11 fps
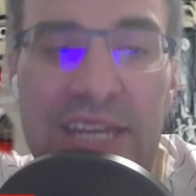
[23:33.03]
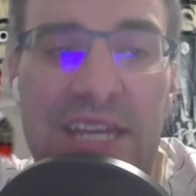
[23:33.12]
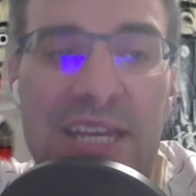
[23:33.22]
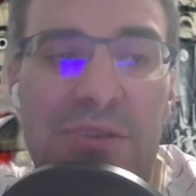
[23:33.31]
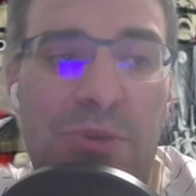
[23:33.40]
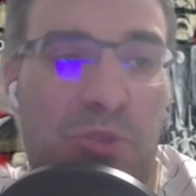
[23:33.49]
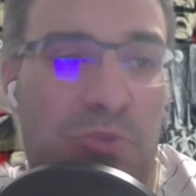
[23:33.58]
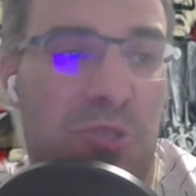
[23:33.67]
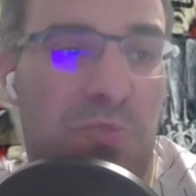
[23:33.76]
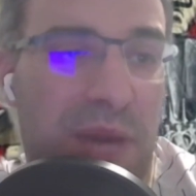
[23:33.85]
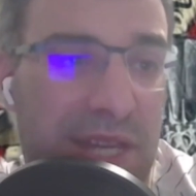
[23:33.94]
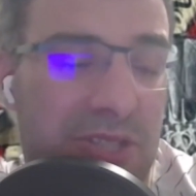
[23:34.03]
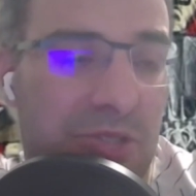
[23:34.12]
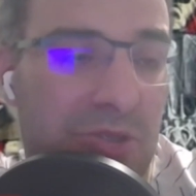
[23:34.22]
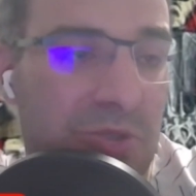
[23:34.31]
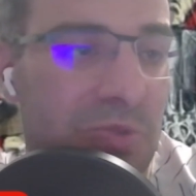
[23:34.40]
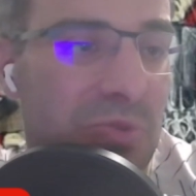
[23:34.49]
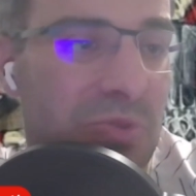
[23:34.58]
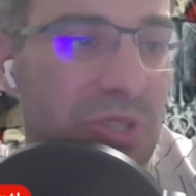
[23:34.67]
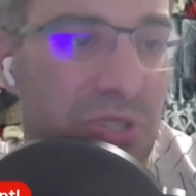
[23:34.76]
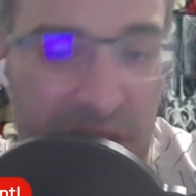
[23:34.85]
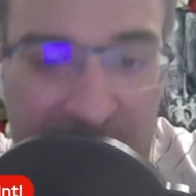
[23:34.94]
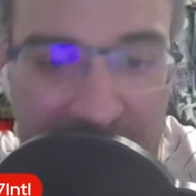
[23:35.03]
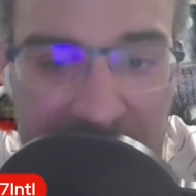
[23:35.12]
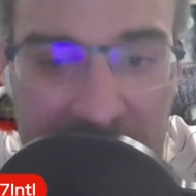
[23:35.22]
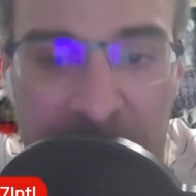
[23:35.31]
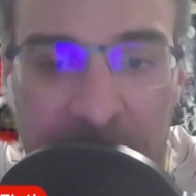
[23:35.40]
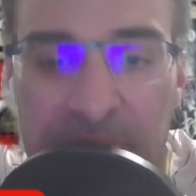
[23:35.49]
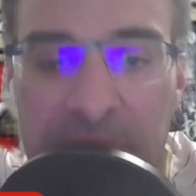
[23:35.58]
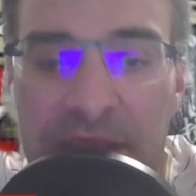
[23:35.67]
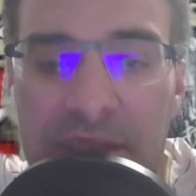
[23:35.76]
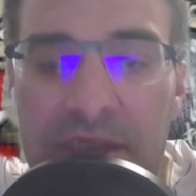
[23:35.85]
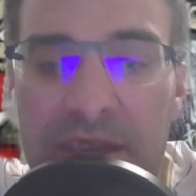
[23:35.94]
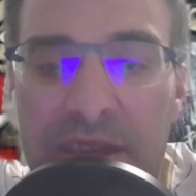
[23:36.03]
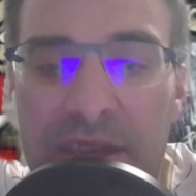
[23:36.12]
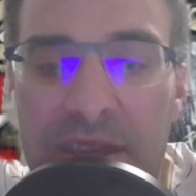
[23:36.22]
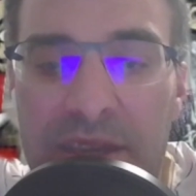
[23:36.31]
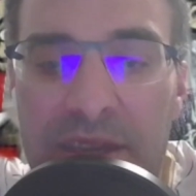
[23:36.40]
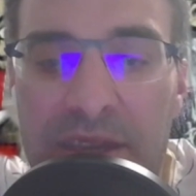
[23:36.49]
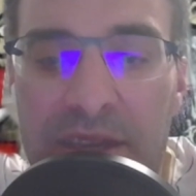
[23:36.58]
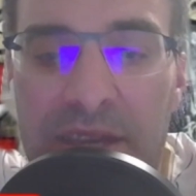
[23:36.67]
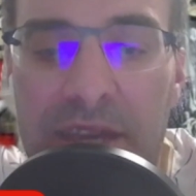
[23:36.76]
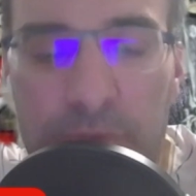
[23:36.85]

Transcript: with respect to the stadium, if